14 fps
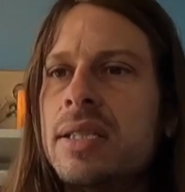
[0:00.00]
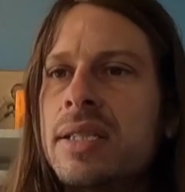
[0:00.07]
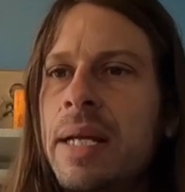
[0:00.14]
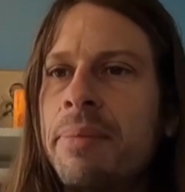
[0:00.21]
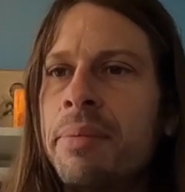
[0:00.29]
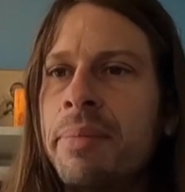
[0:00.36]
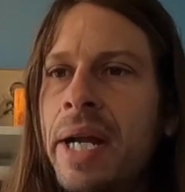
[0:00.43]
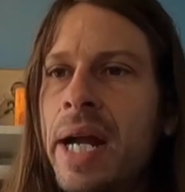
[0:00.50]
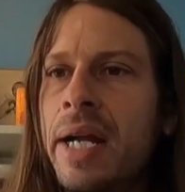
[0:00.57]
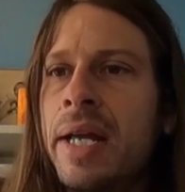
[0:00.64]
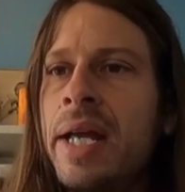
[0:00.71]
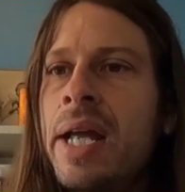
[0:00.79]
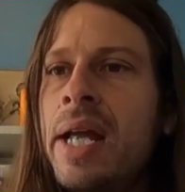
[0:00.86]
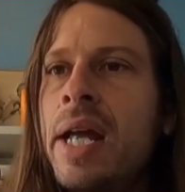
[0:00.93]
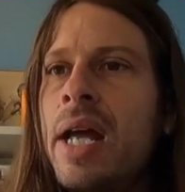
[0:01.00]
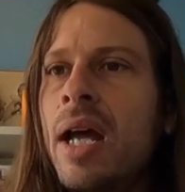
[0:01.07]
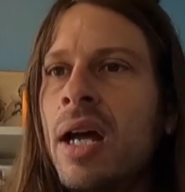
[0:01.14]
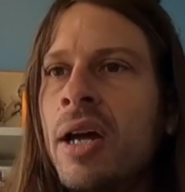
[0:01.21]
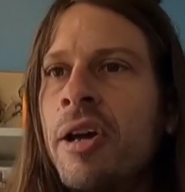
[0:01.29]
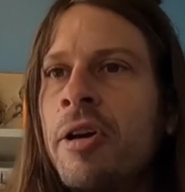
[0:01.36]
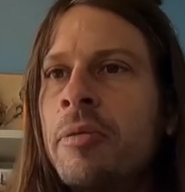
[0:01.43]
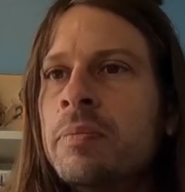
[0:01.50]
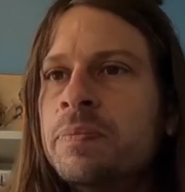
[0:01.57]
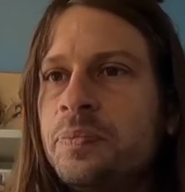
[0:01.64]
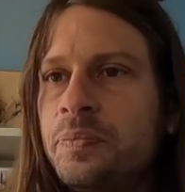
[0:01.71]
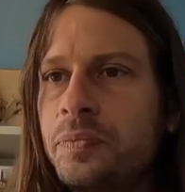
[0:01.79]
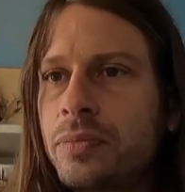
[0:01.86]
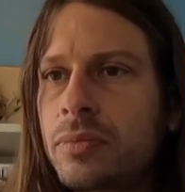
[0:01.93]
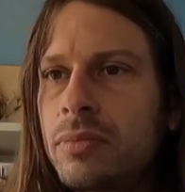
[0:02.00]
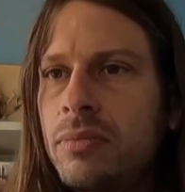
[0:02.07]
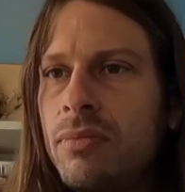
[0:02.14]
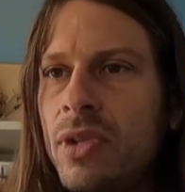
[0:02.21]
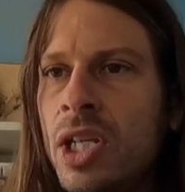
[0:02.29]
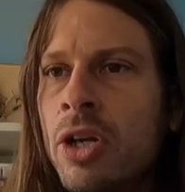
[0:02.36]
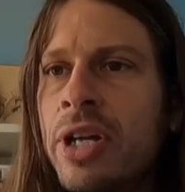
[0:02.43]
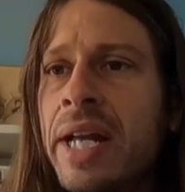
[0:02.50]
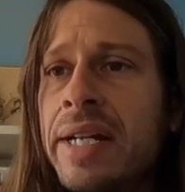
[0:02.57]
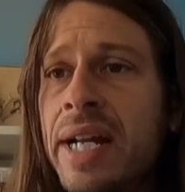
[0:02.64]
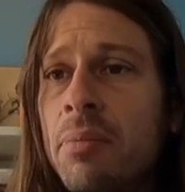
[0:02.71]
stepping back. Okay,